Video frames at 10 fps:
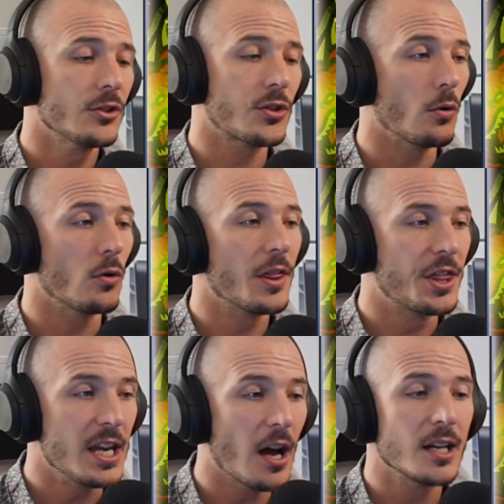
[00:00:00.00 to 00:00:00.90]
So
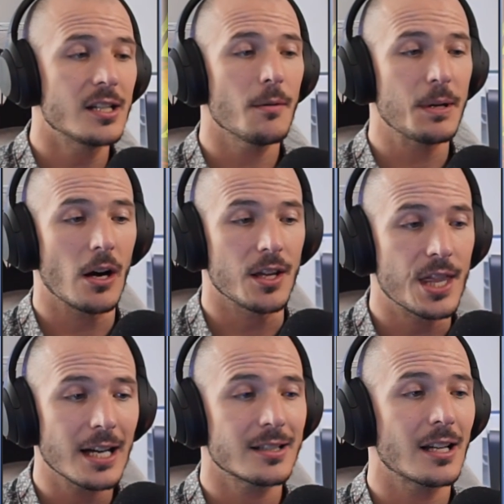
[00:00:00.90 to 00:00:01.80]
the idea
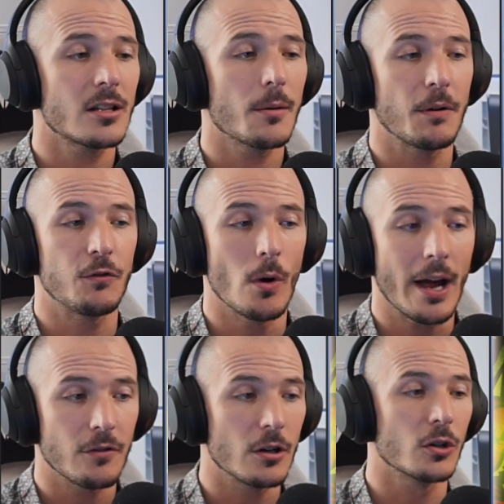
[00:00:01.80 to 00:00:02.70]
behind that setup, if you
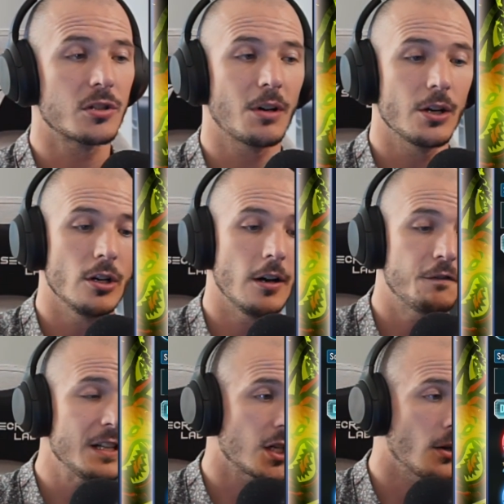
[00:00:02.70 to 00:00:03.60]
haven't looked at my earlier
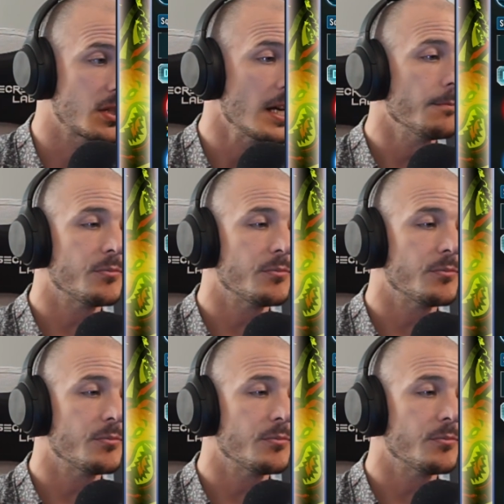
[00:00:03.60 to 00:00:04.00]
videos,